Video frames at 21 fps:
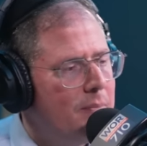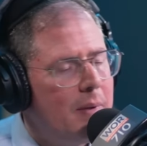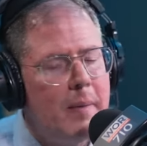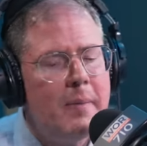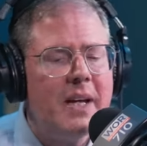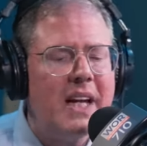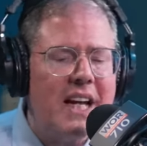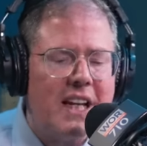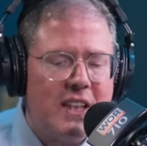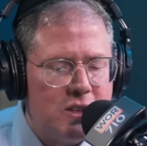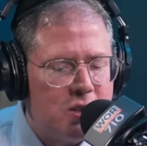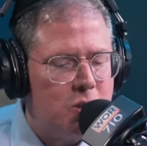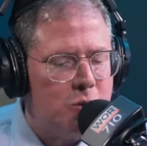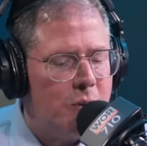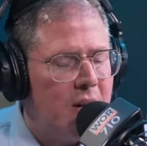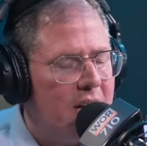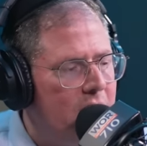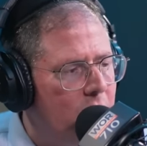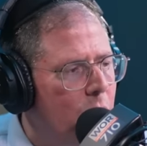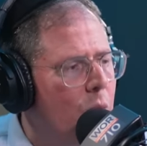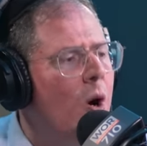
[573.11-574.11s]
Maybe you can get
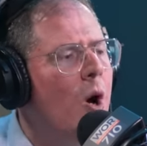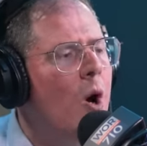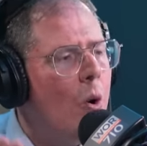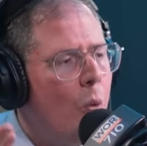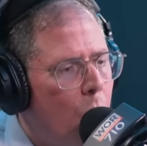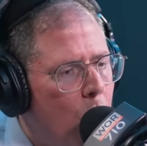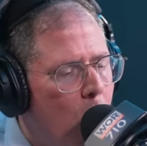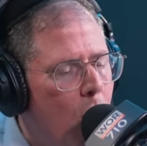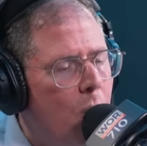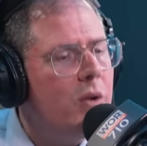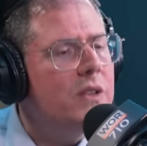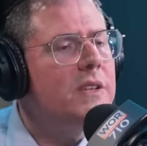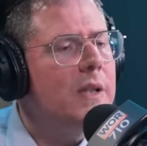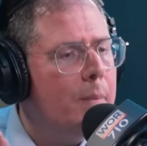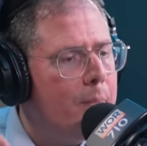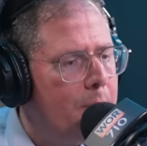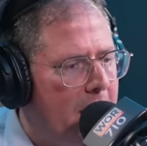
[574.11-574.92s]
straight to what was the